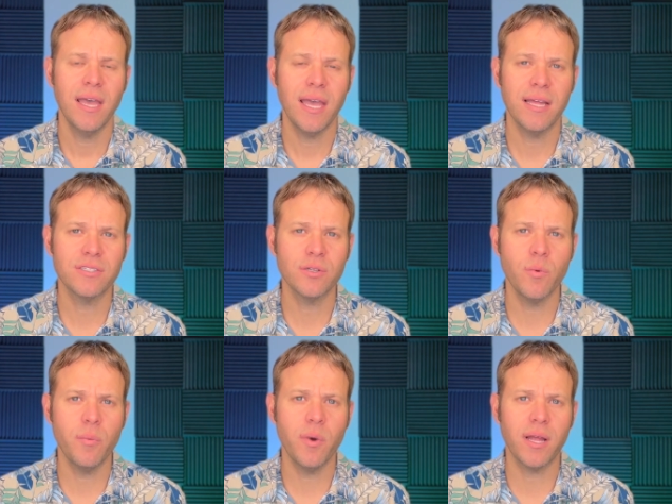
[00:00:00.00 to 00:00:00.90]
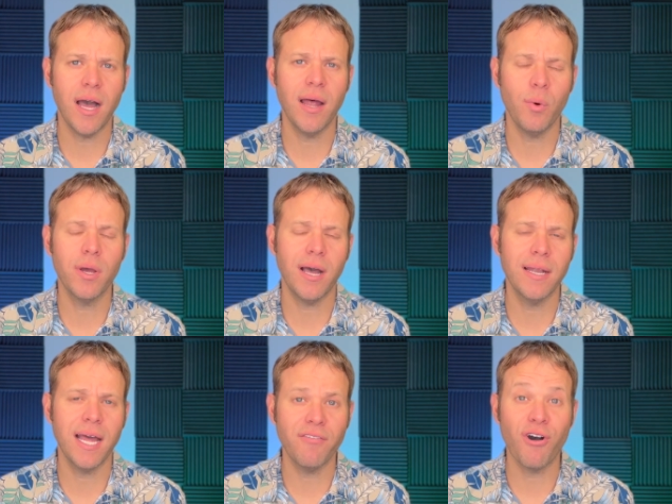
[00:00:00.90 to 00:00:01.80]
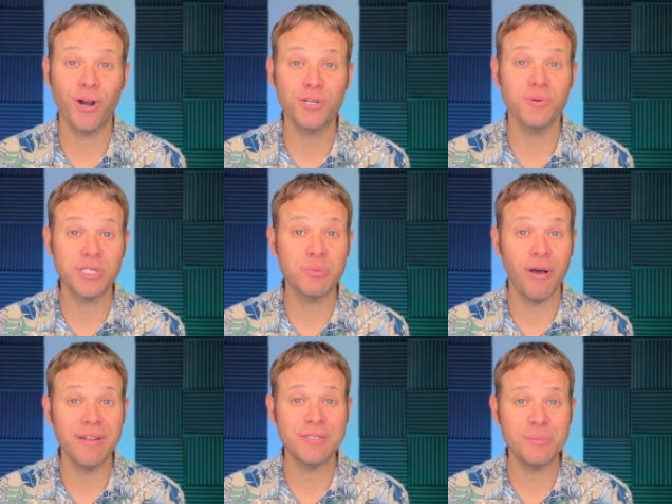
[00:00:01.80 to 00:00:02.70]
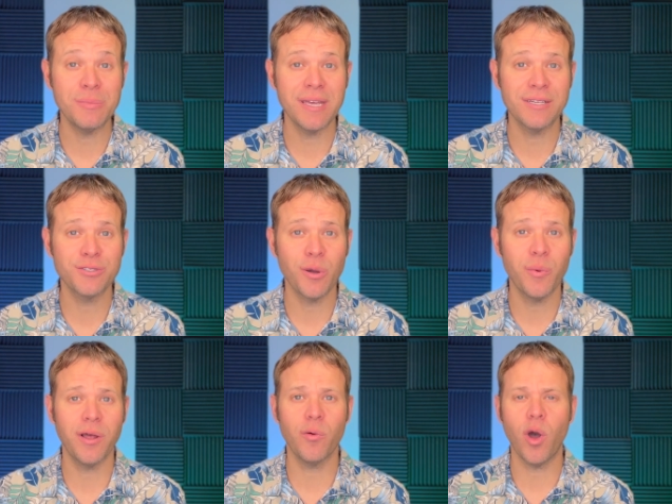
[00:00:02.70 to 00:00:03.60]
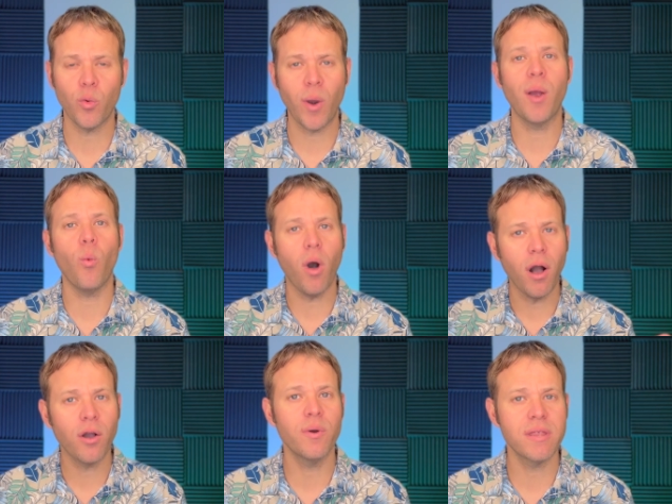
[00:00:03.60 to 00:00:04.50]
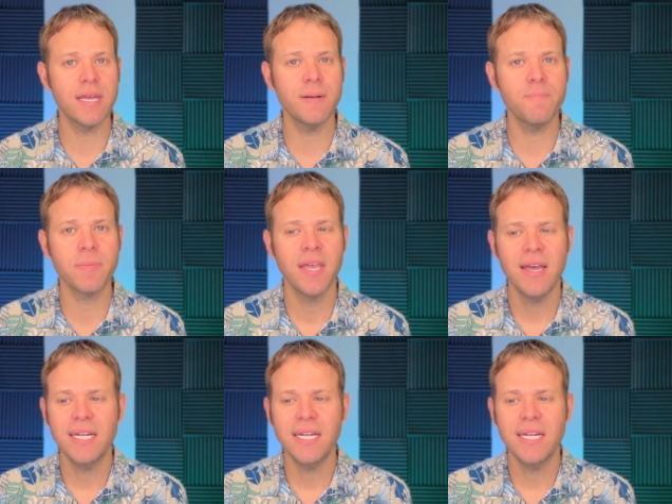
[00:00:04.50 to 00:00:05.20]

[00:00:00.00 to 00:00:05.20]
And so we want God, I want God to have a heart to respond to me. So I want a, a right walk with Him.